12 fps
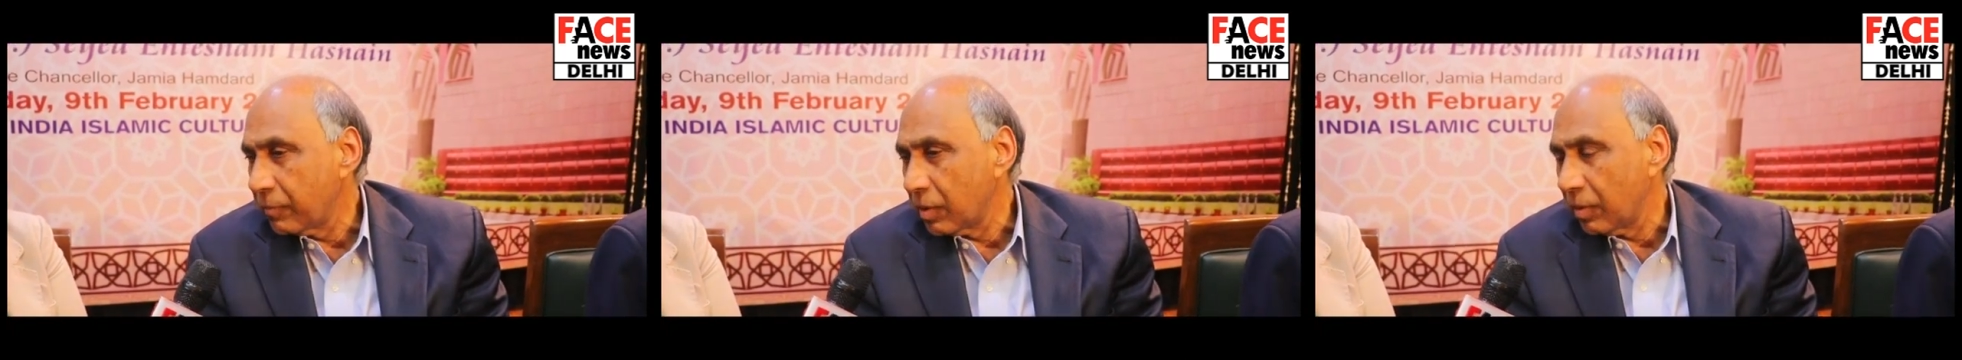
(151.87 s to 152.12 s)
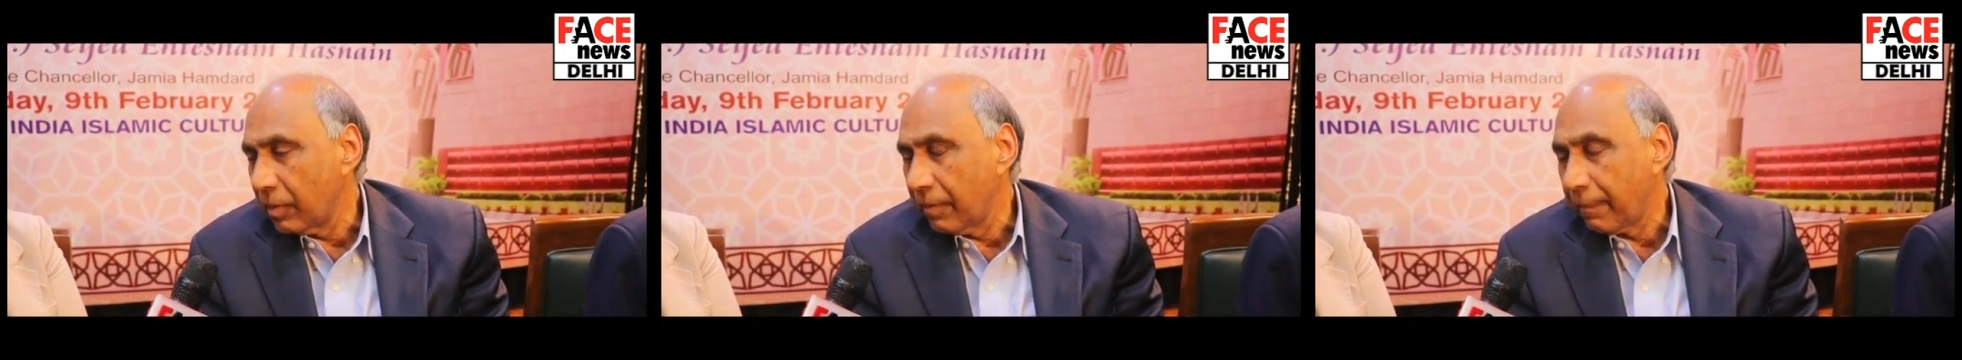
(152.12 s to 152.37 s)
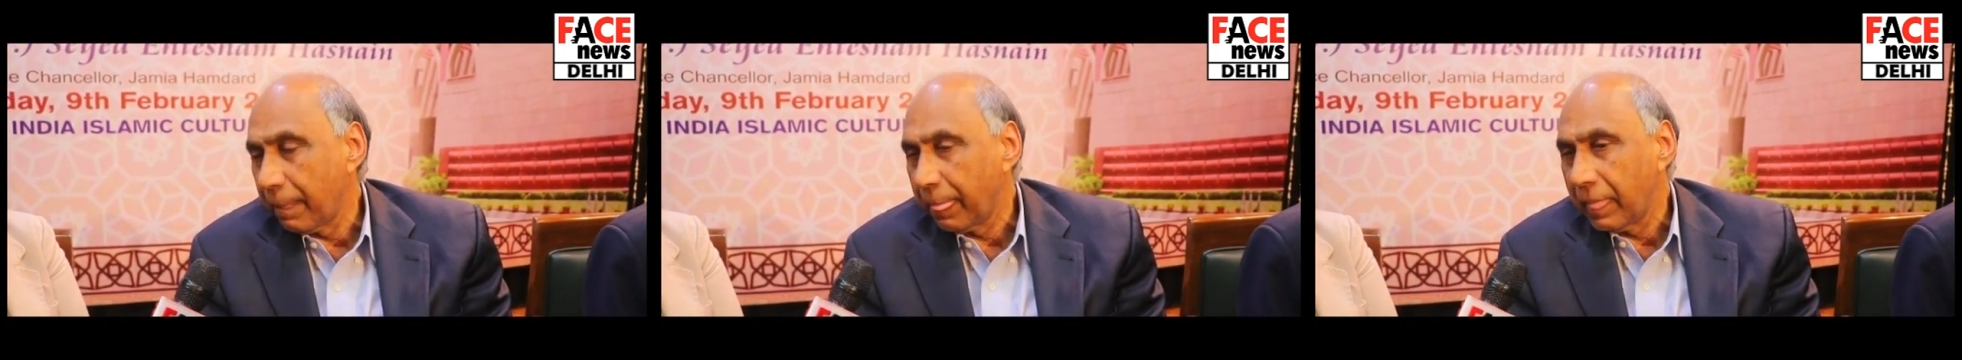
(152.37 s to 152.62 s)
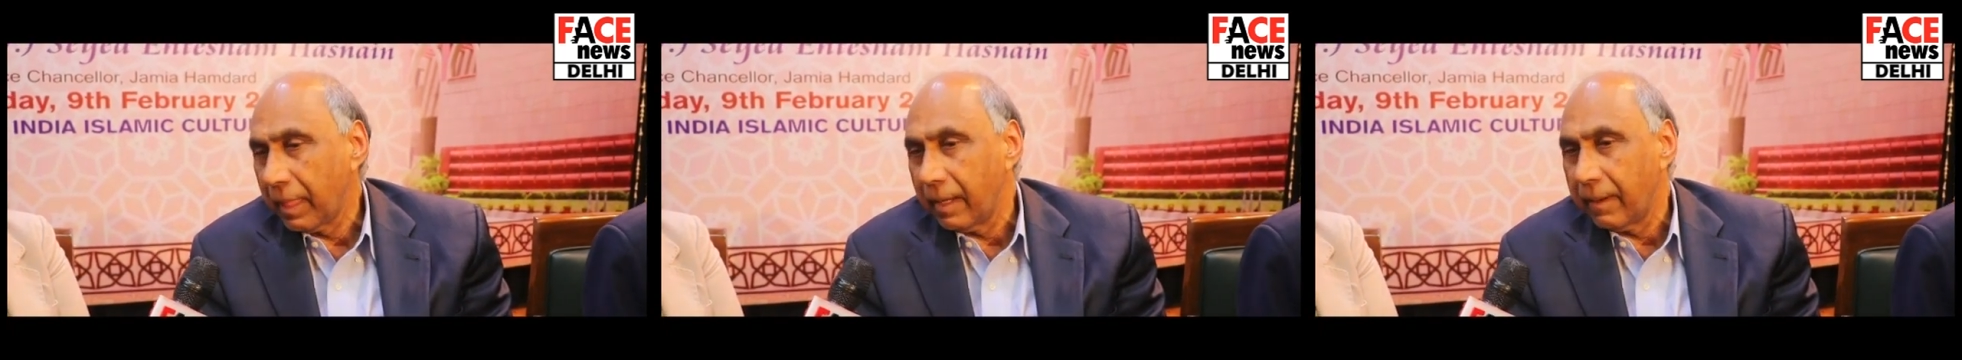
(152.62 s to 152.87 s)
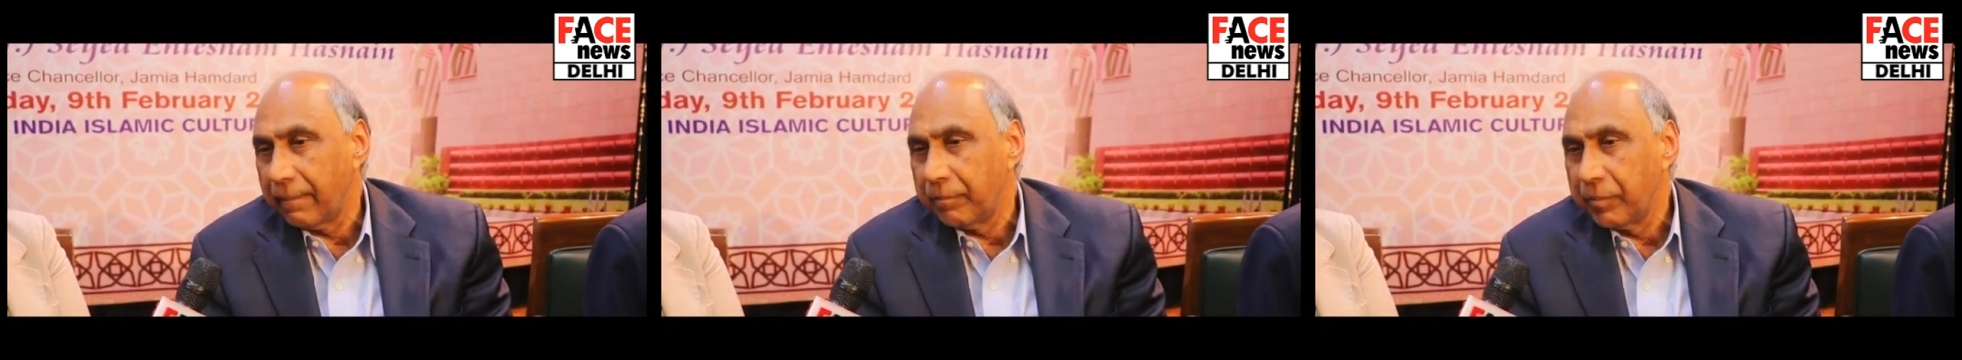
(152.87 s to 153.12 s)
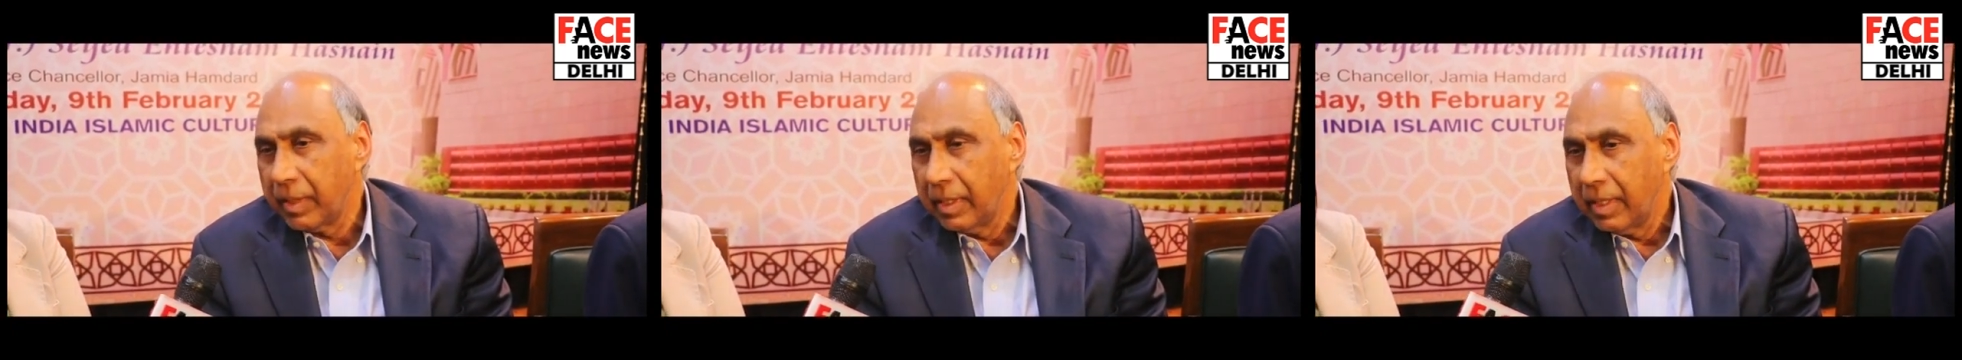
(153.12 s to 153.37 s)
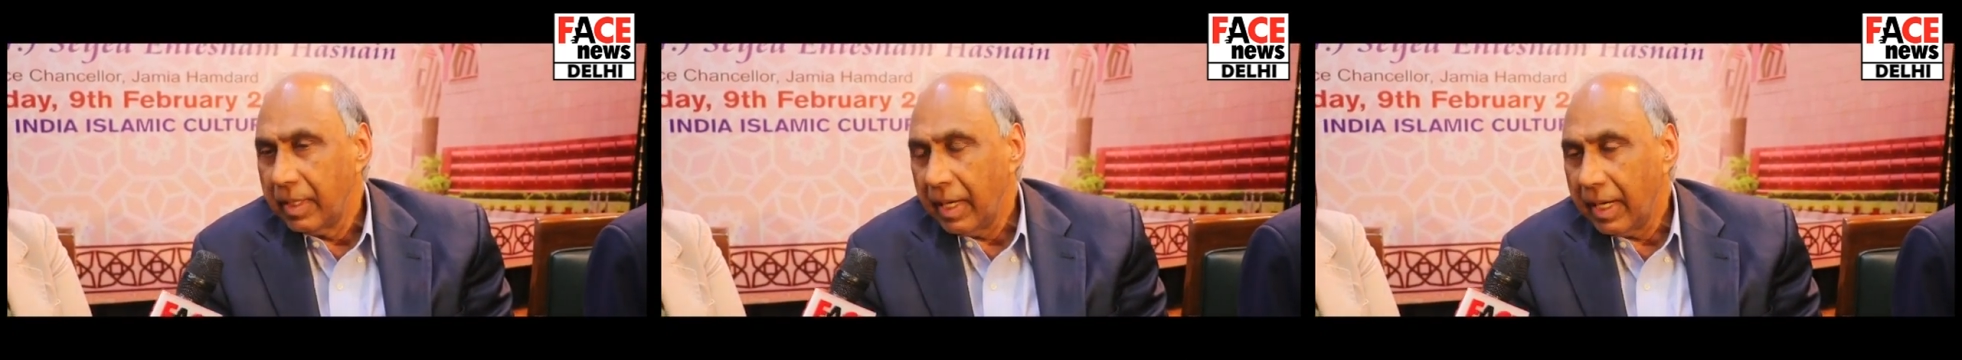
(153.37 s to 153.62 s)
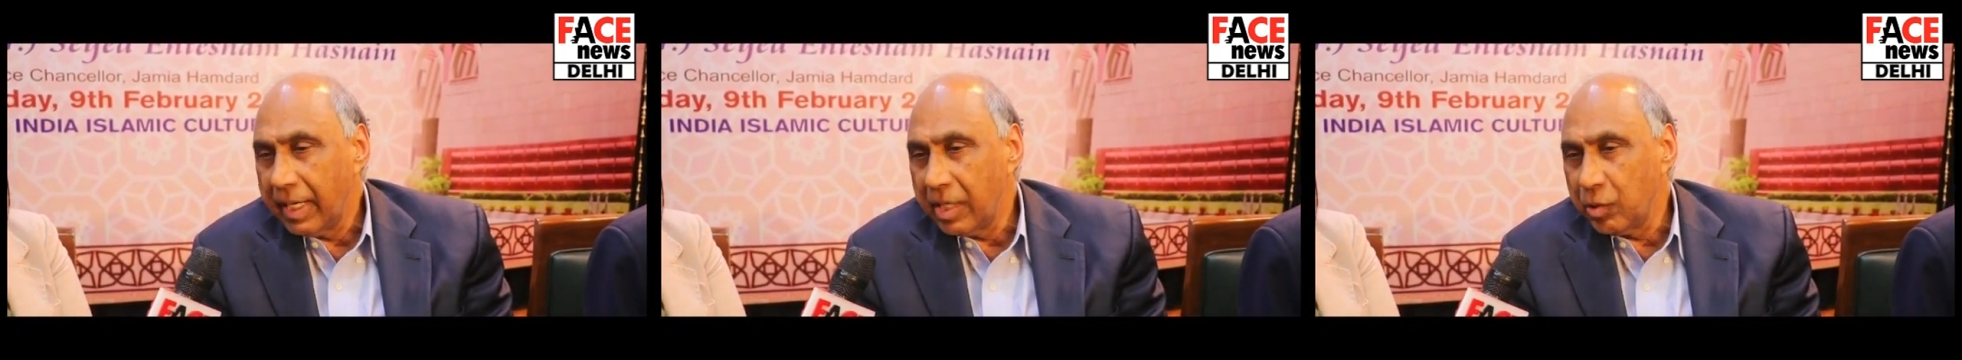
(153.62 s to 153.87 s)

So, an